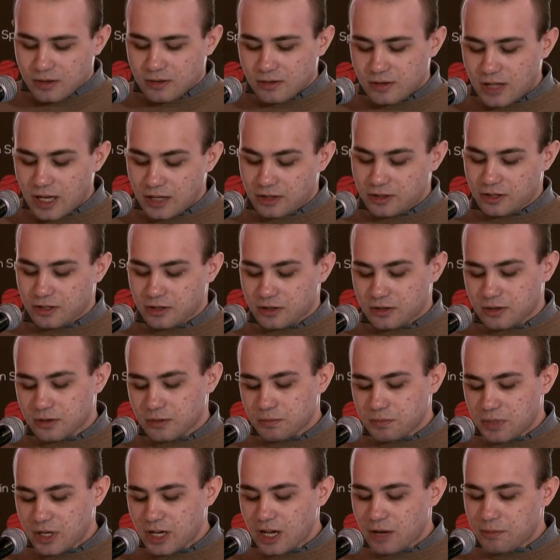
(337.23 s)
Dating.
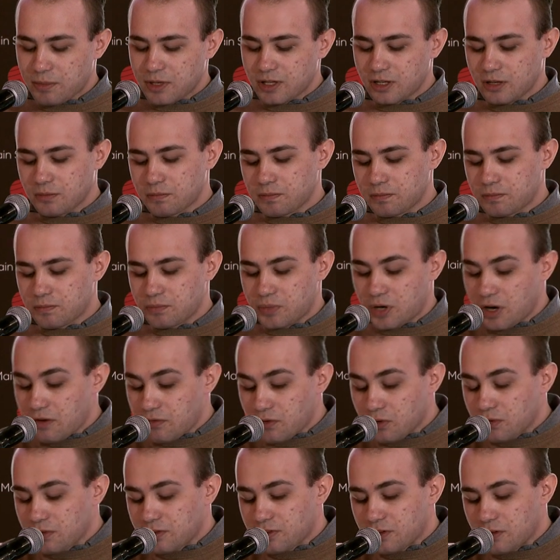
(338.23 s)
Pick up any
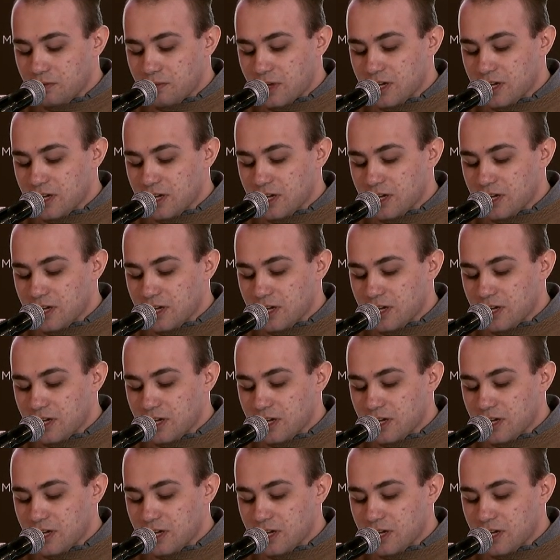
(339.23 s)
previously